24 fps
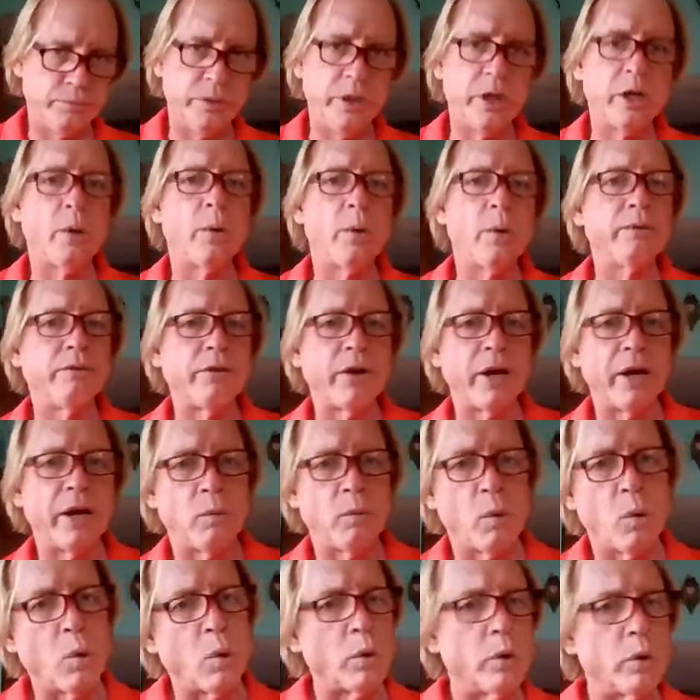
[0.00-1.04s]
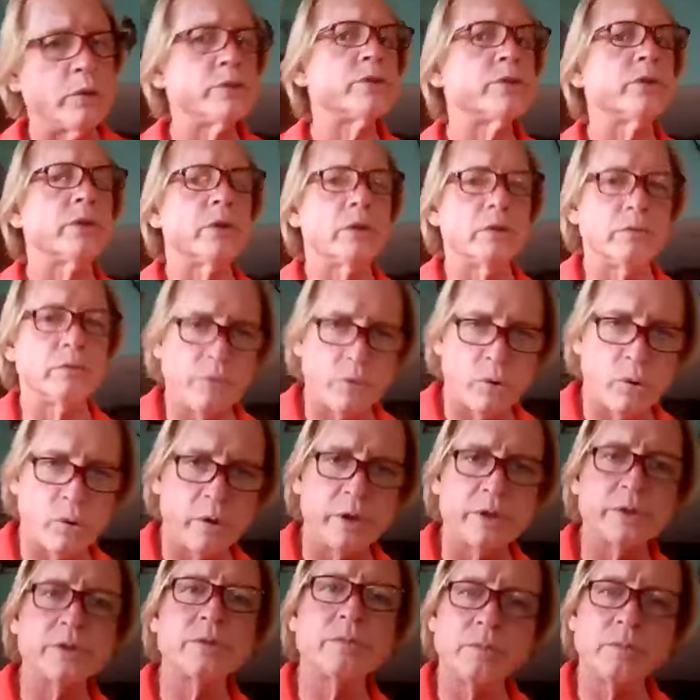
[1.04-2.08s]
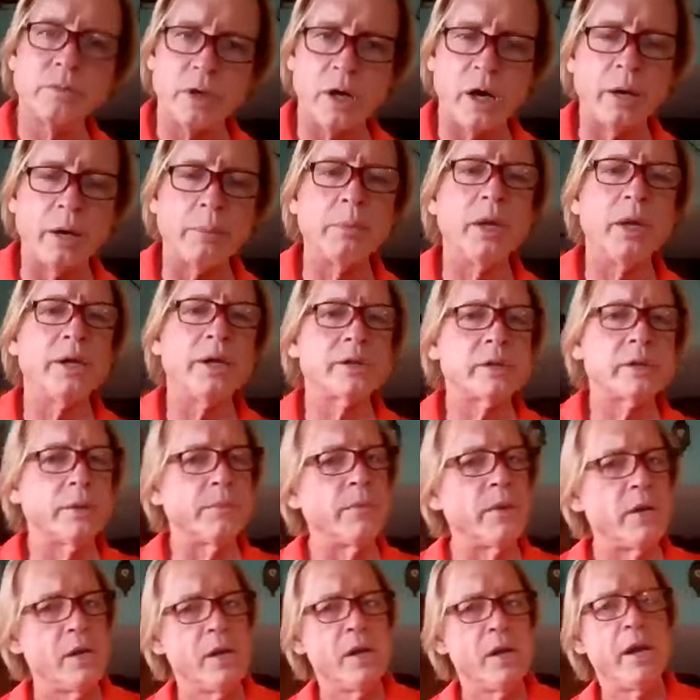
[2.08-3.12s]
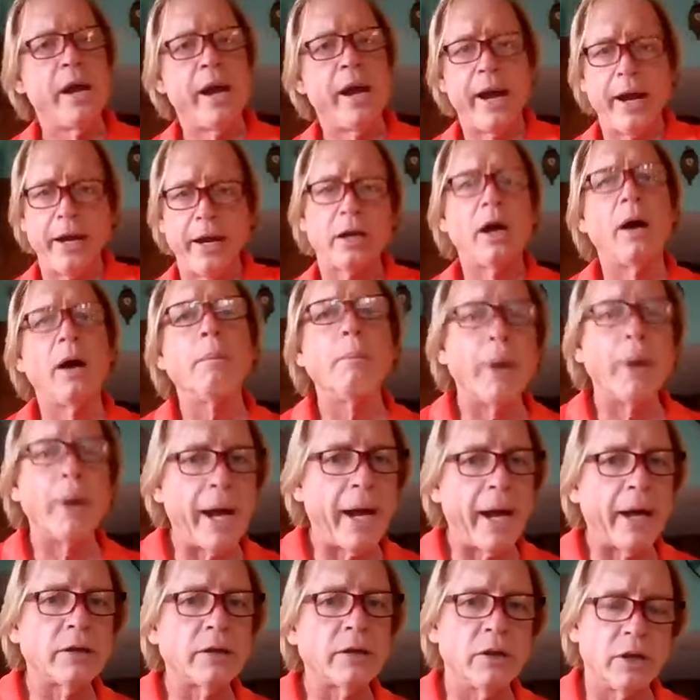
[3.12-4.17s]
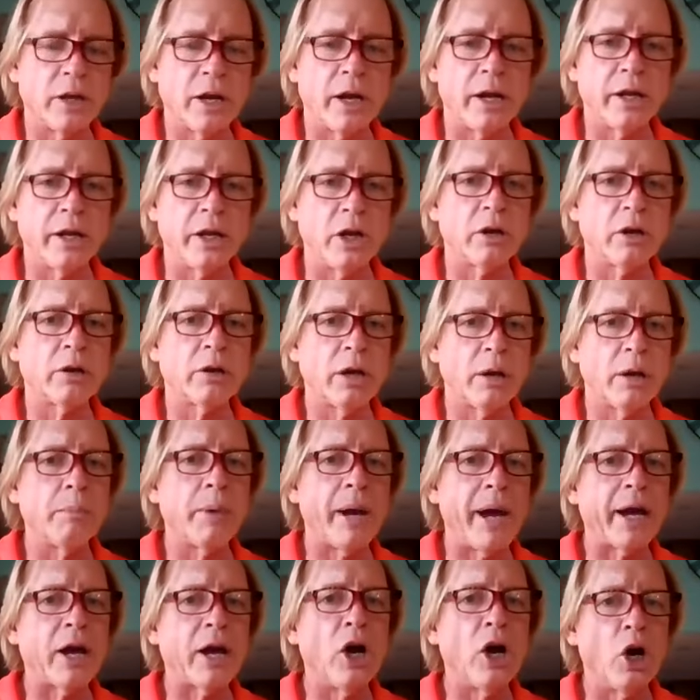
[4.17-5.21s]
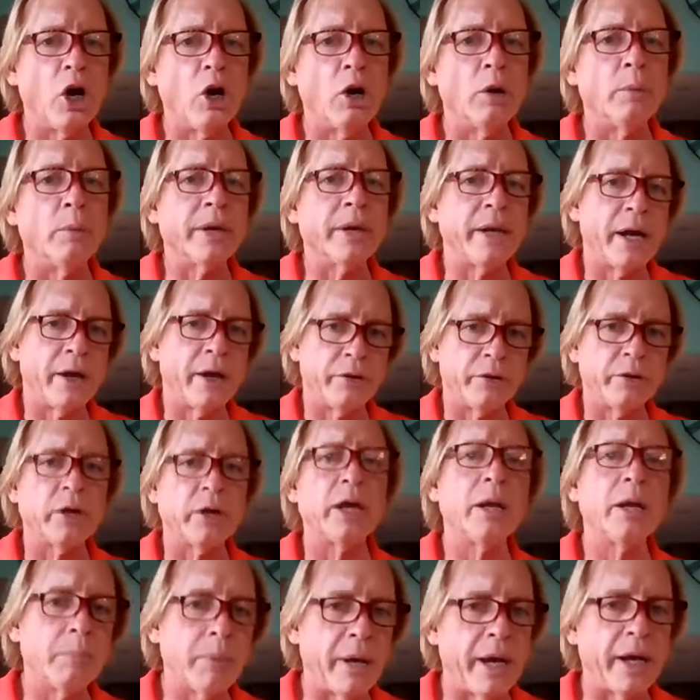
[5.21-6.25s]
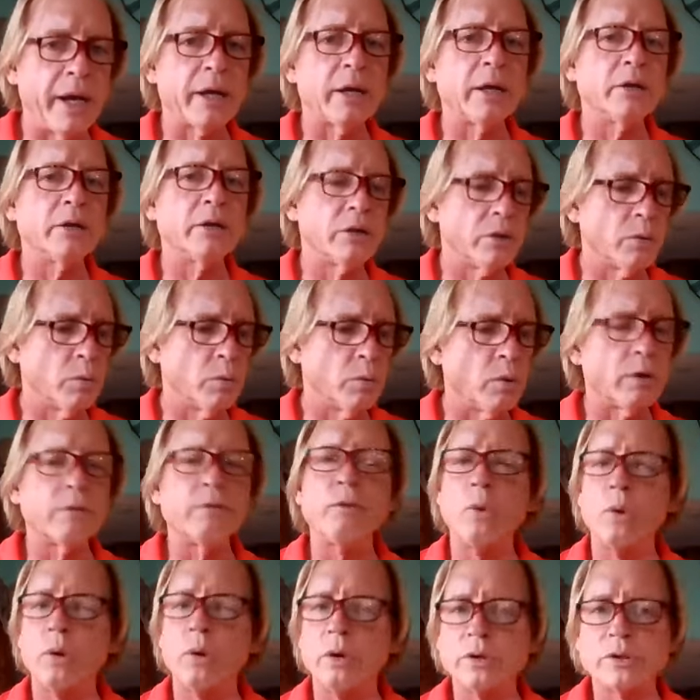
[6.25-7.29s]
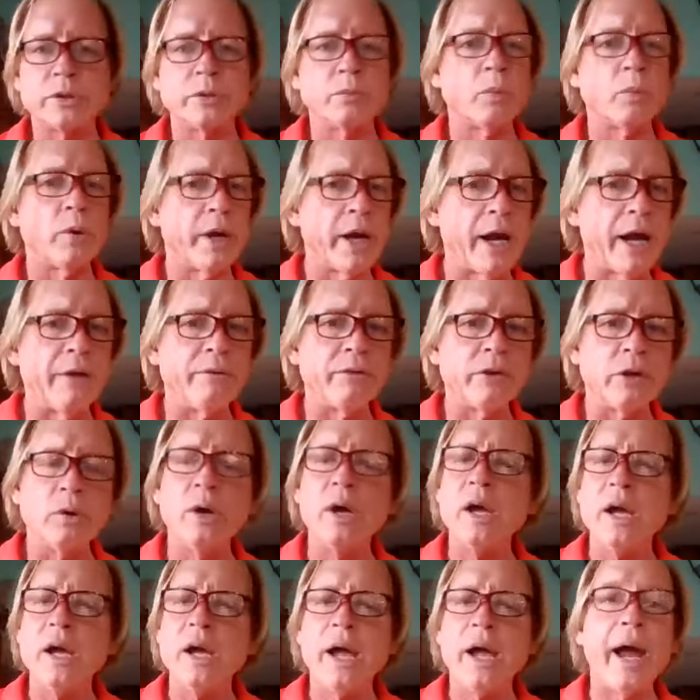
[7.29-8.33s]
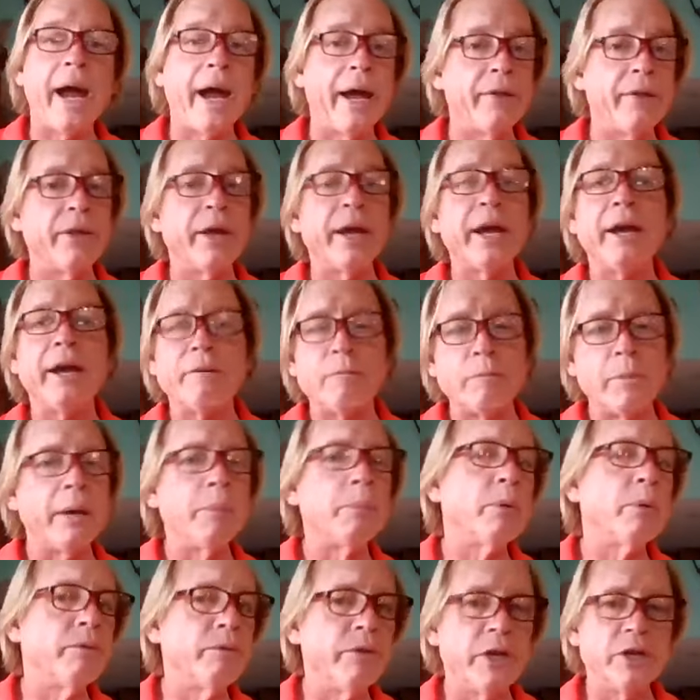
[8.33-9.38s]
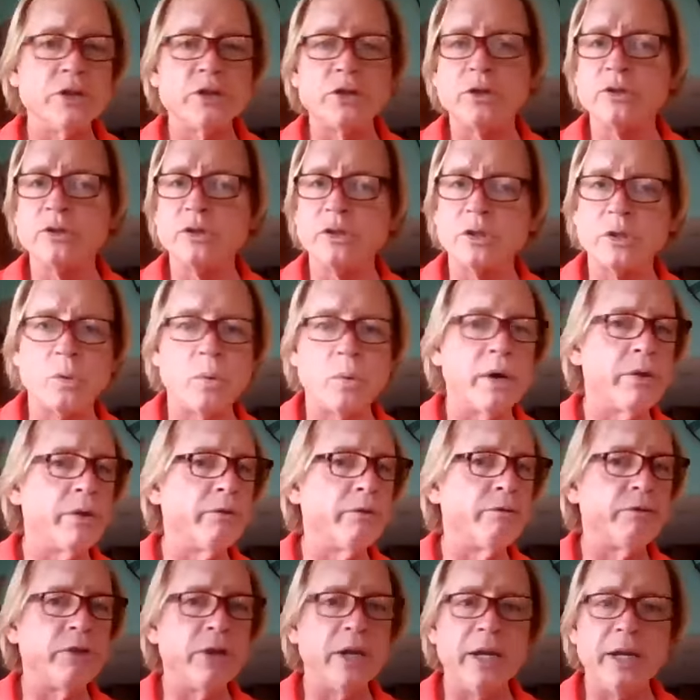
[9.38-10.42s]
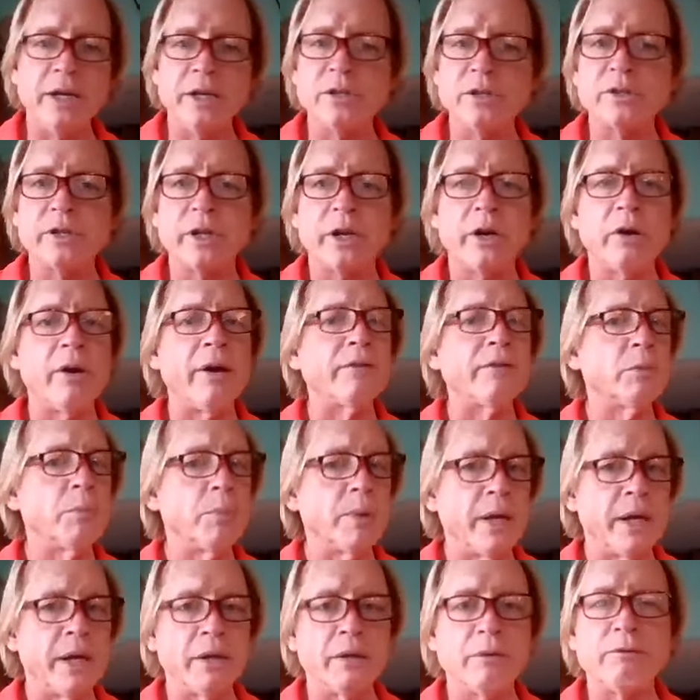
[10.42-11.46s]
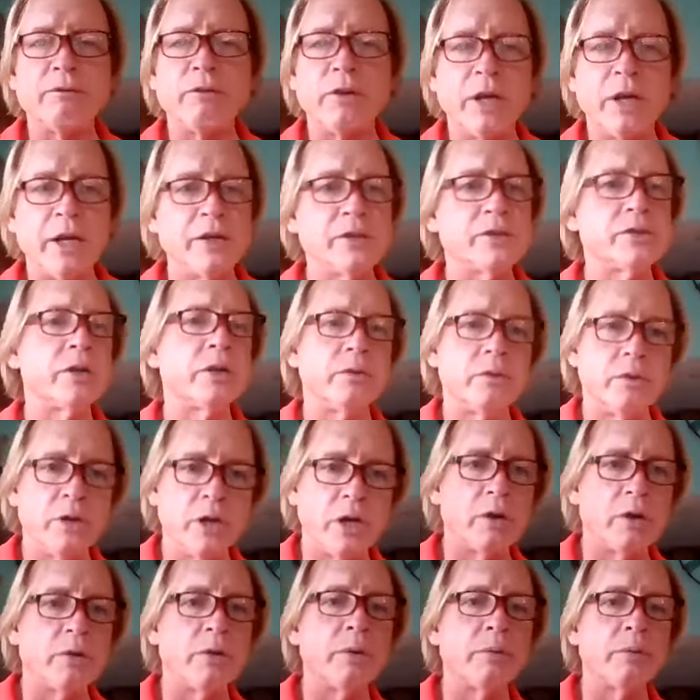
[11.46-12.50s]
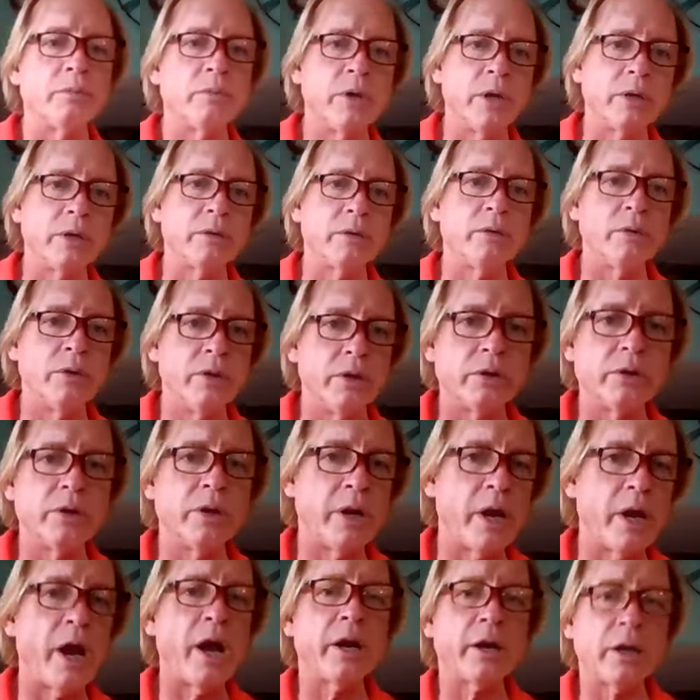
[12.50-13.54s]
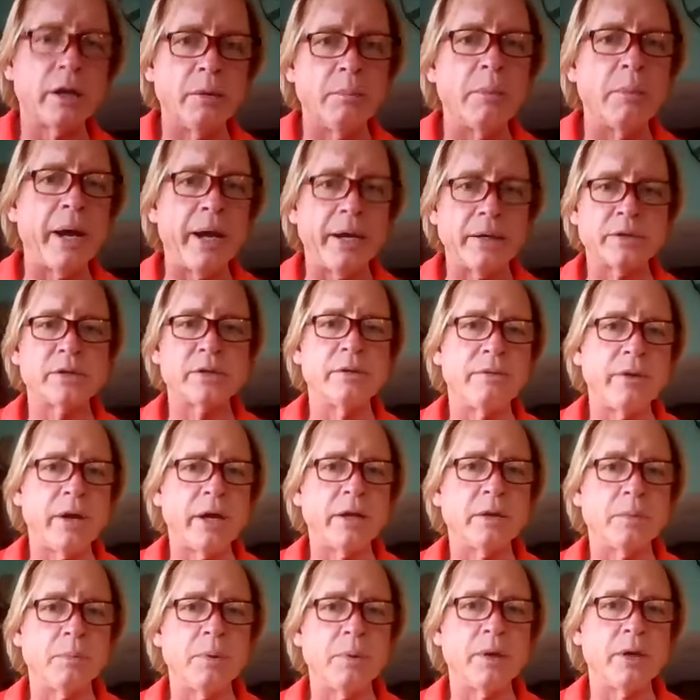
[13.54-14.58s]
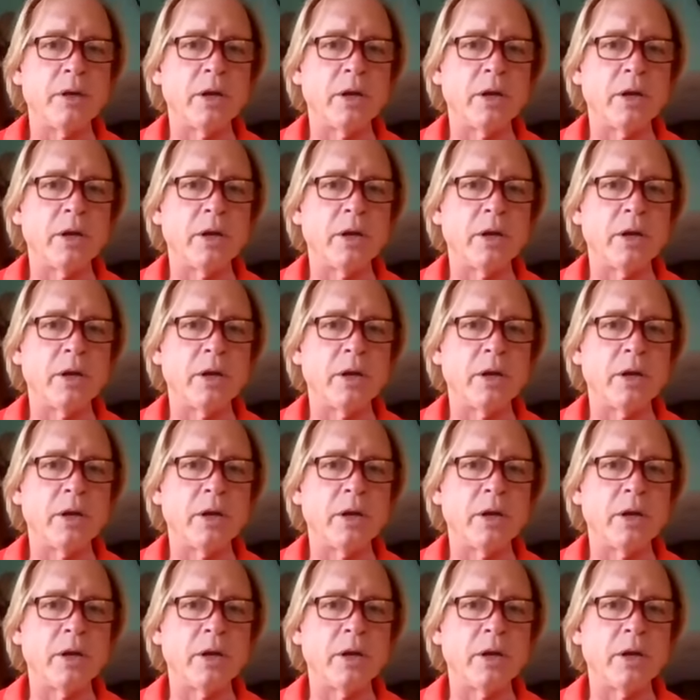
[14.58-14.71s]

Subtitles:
and fight wars and for us, God bless them, and come back to, come back home. And now they're getting back into the workforce and what have you. And they have made provisions to where they don't have to pay the fees that, that the non-combatants have had to,